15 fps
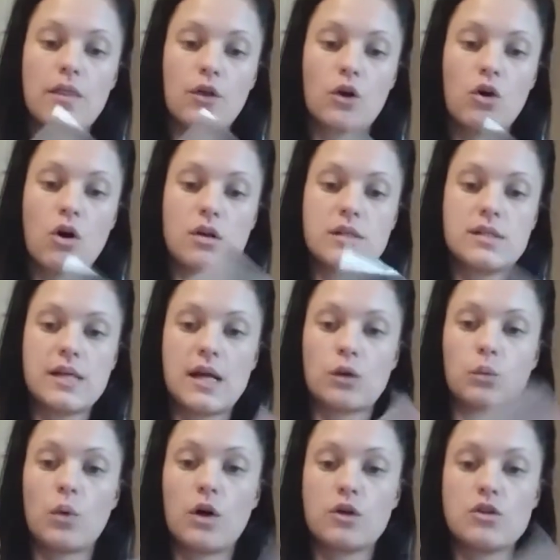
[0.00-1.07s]

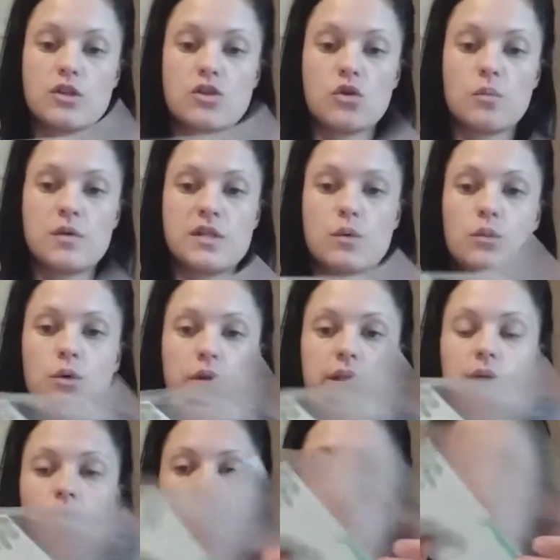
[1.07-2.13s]
contact while you're still busy
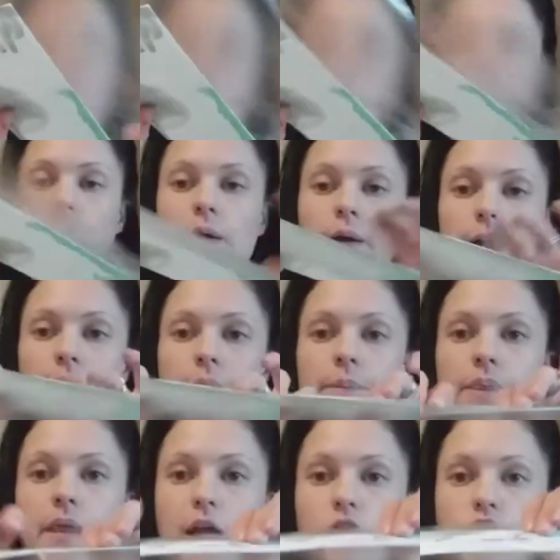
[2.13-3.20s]
working with it.
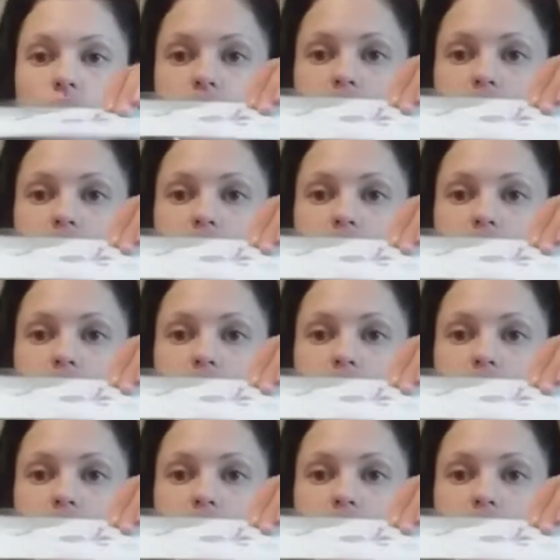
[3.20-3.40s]
Then you